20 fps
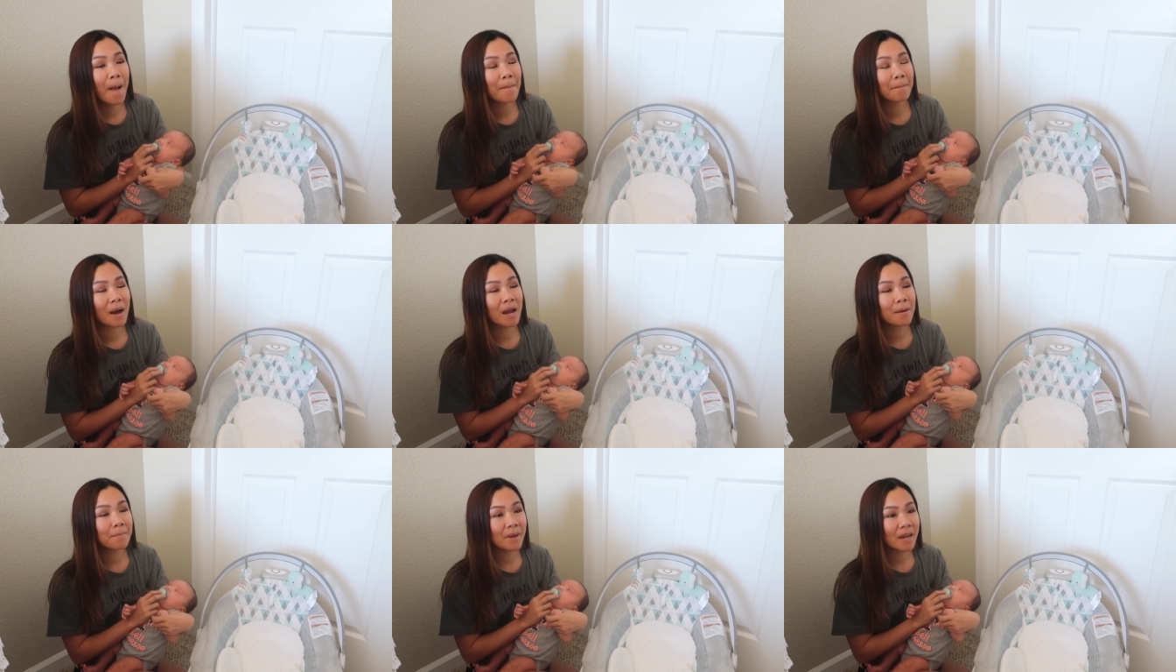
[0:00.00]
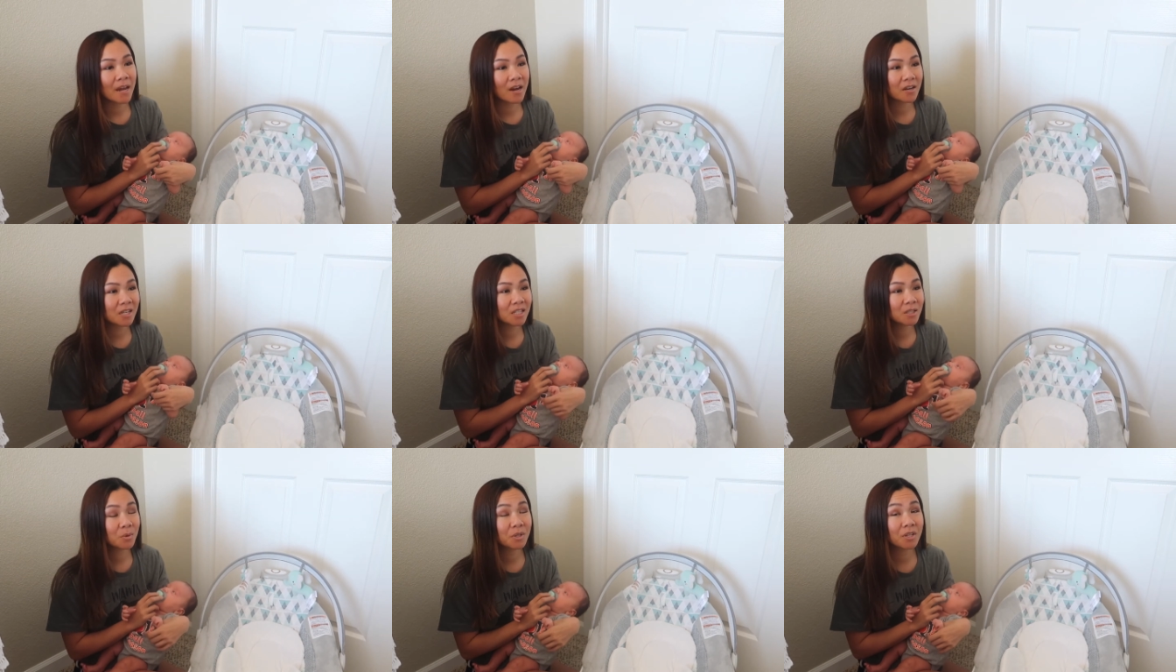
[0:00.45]
My
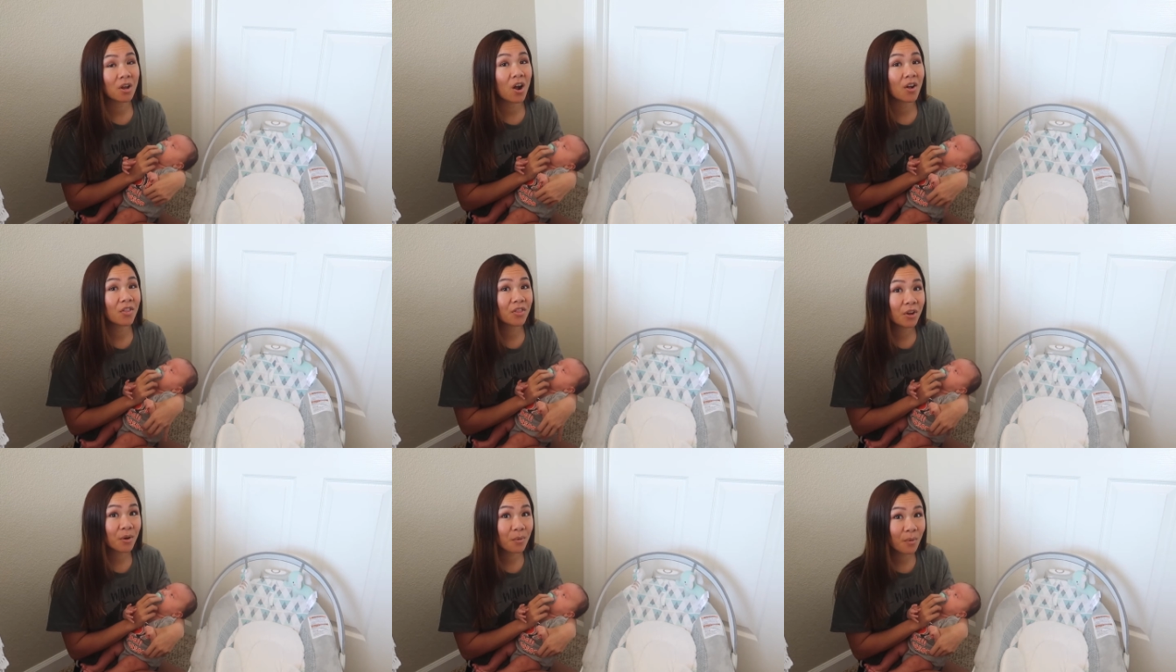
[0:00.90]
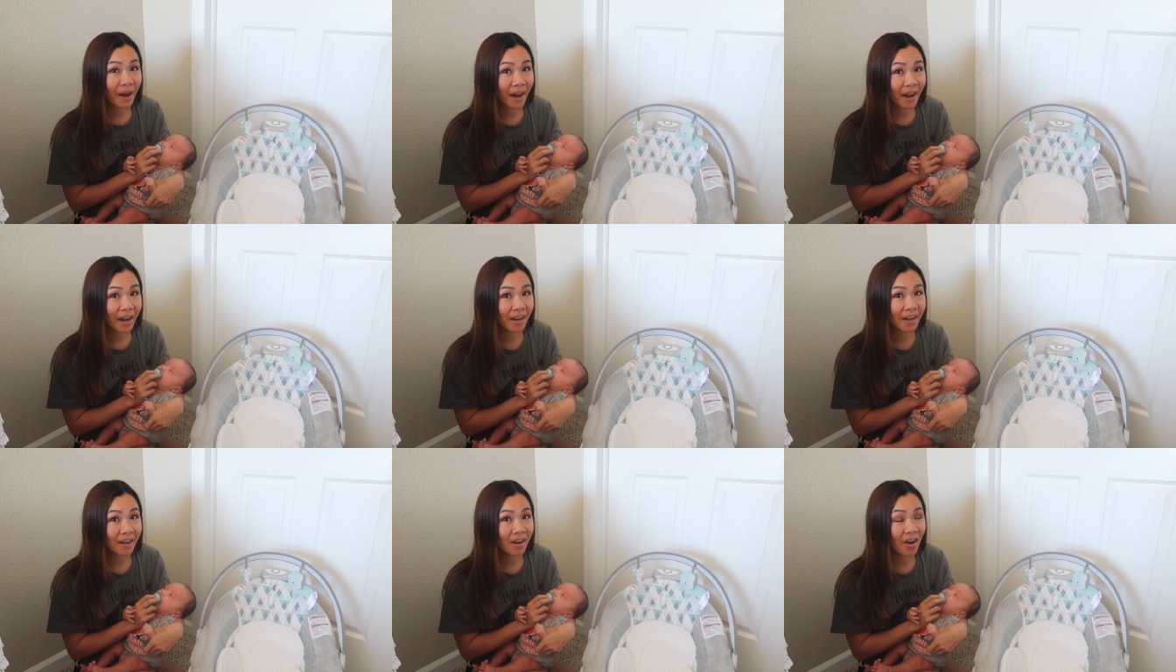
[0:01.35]
parents was on their
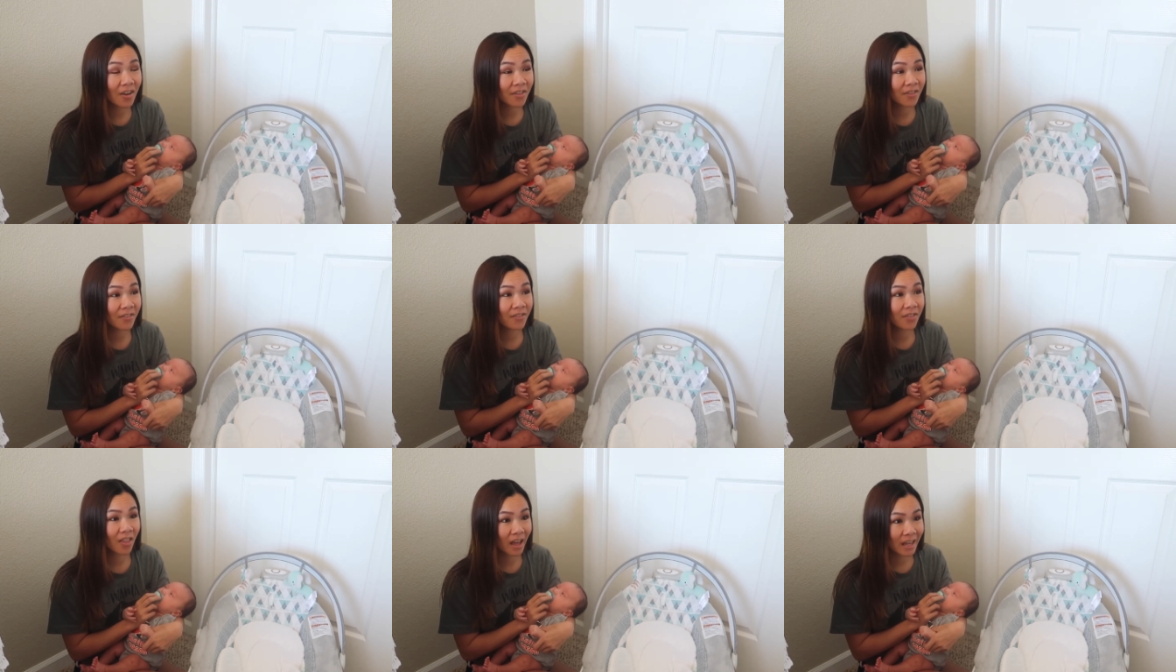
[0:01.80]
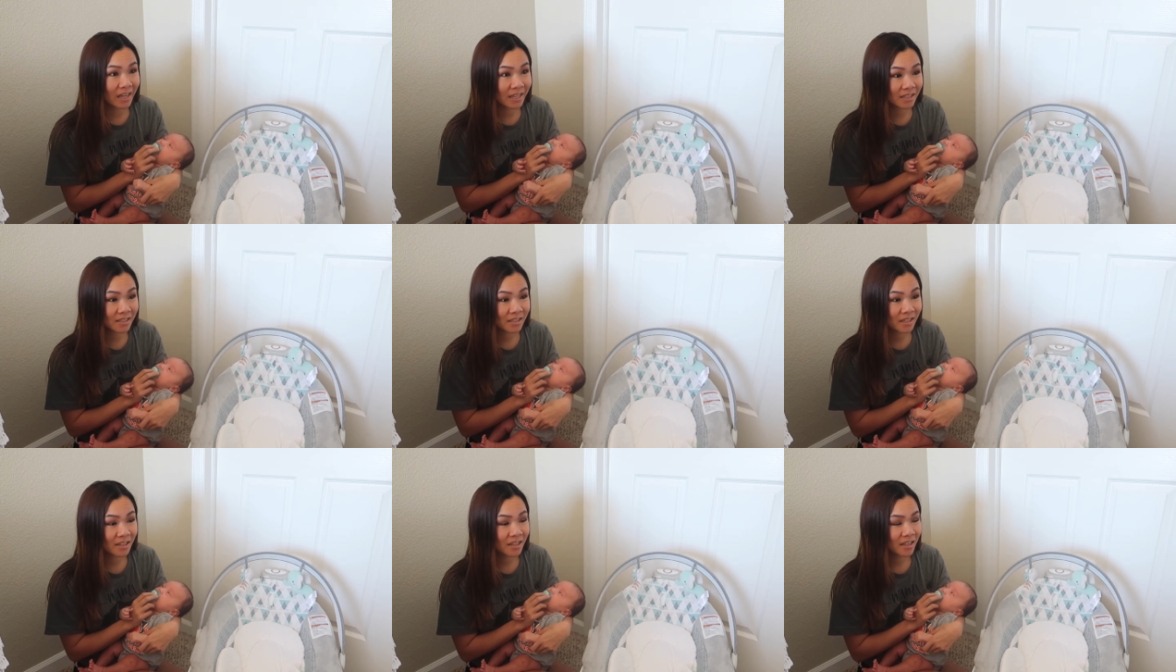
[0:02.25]
way on a
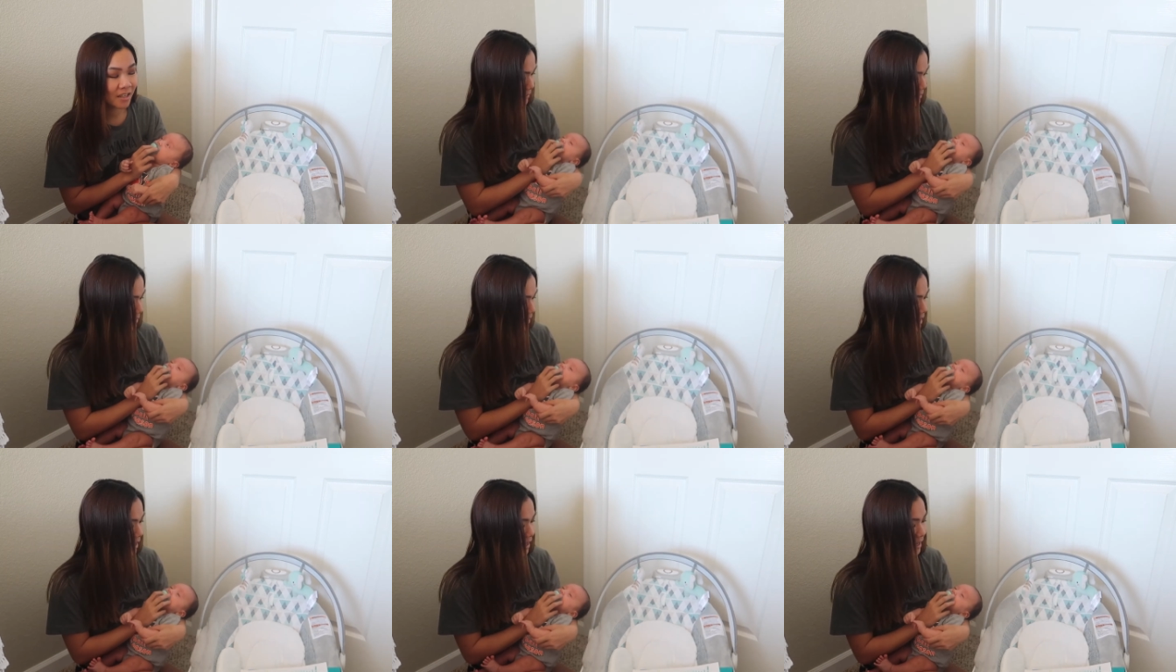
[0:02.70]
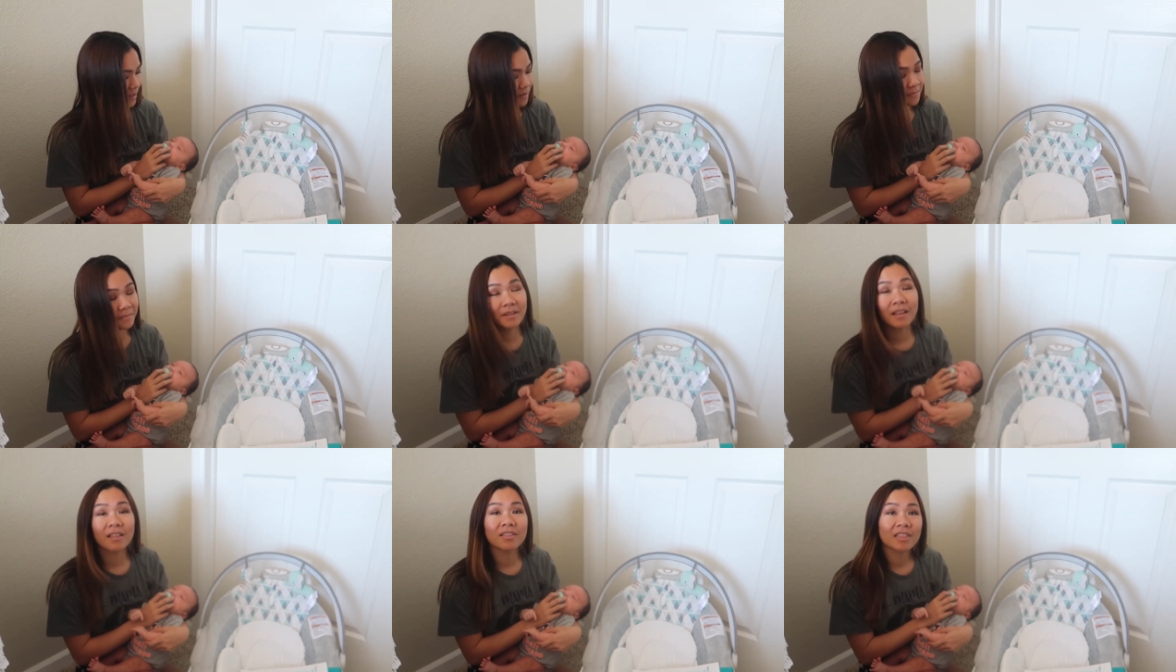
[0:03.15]
flight. Okay,
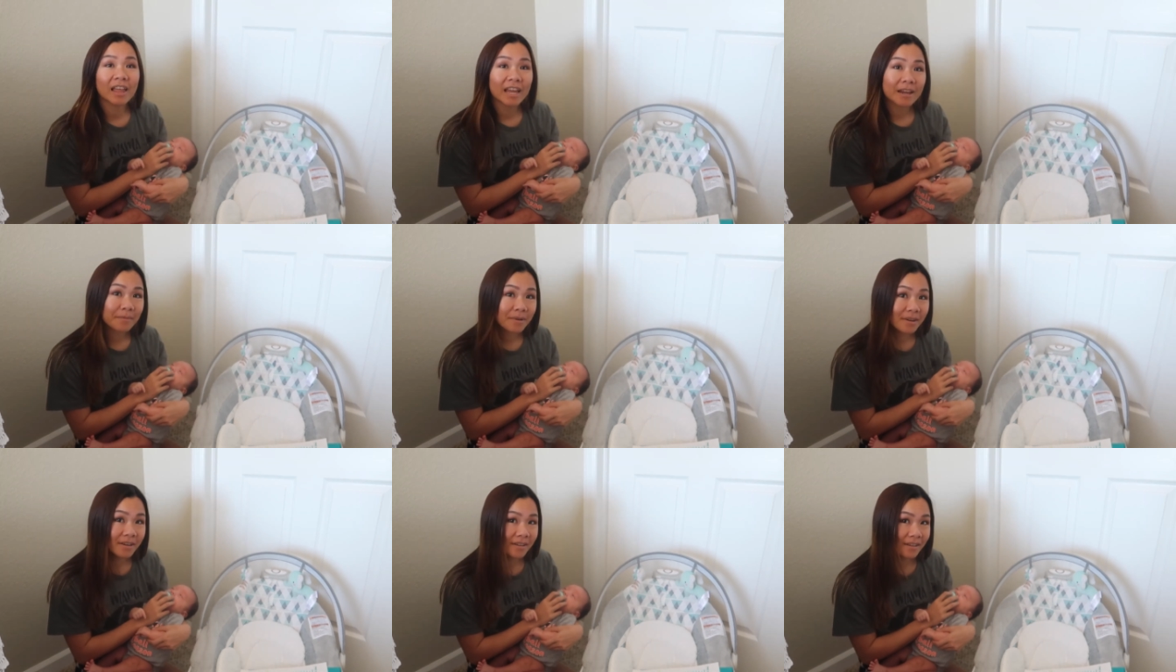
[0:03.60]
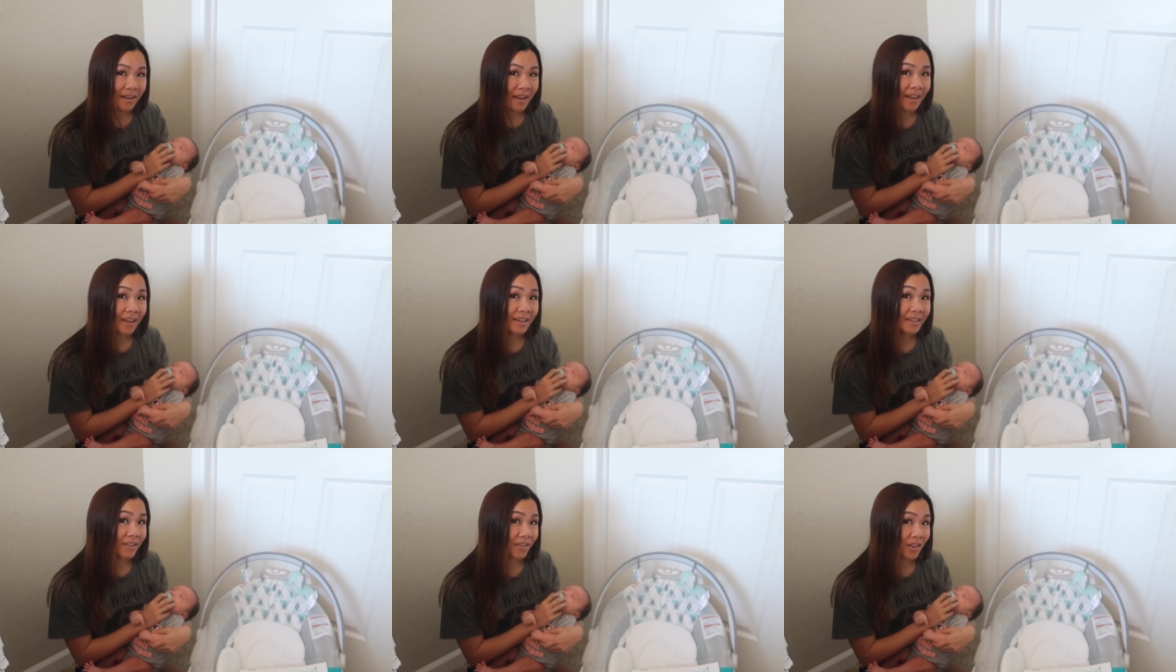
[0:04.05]
labor
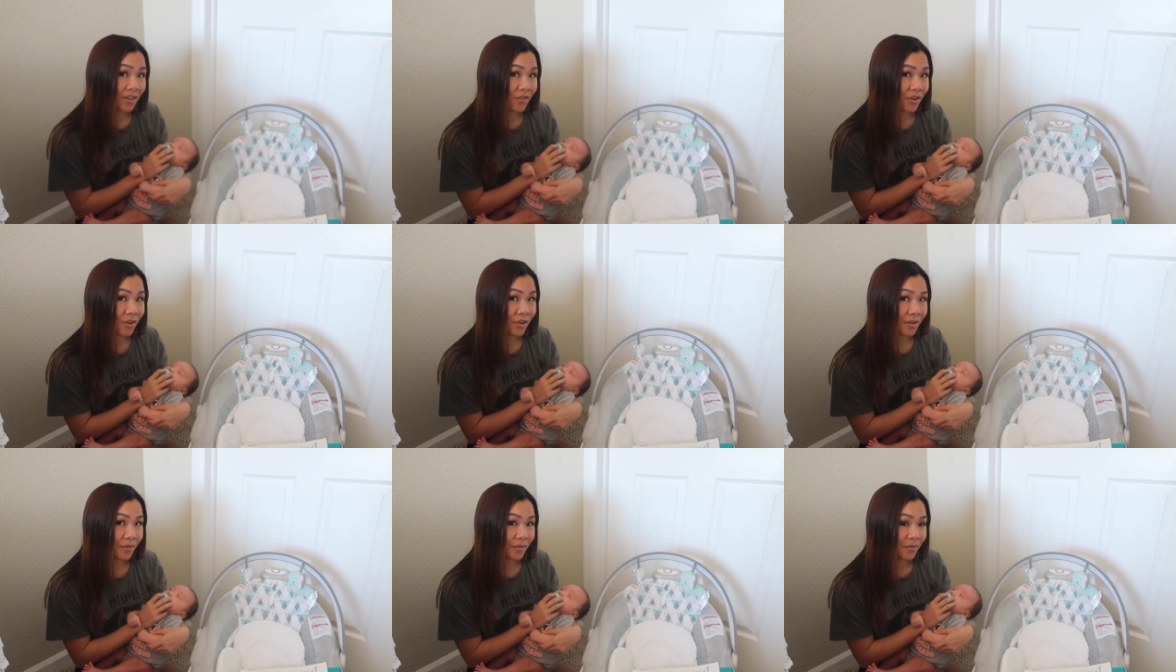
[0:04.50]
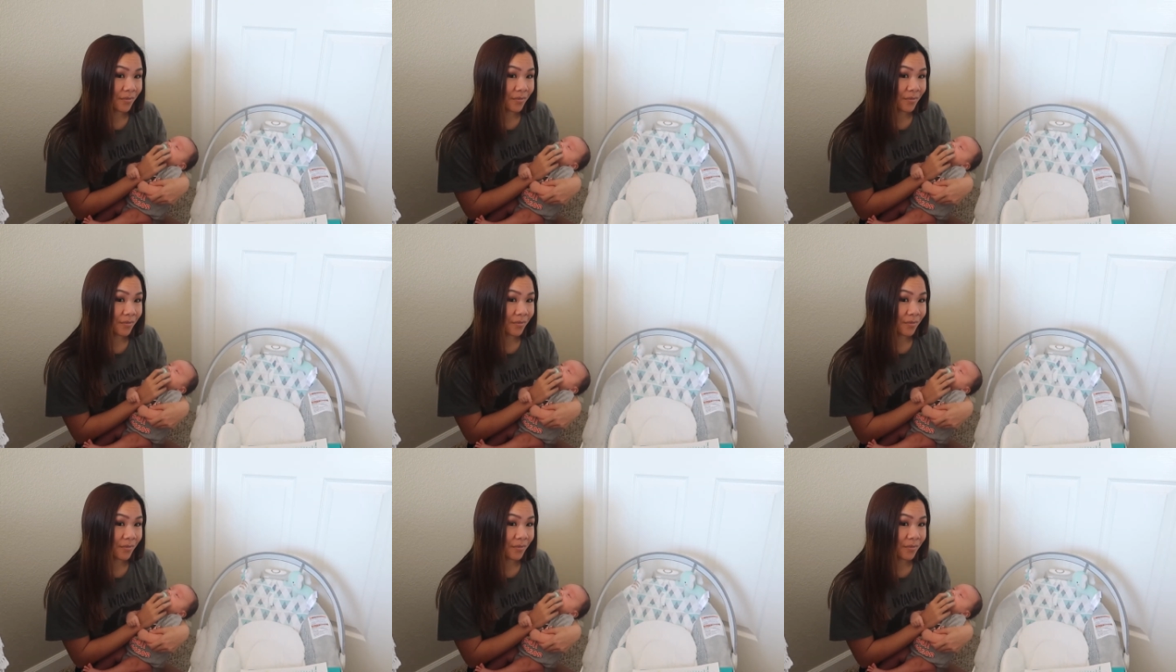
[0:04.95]
delivery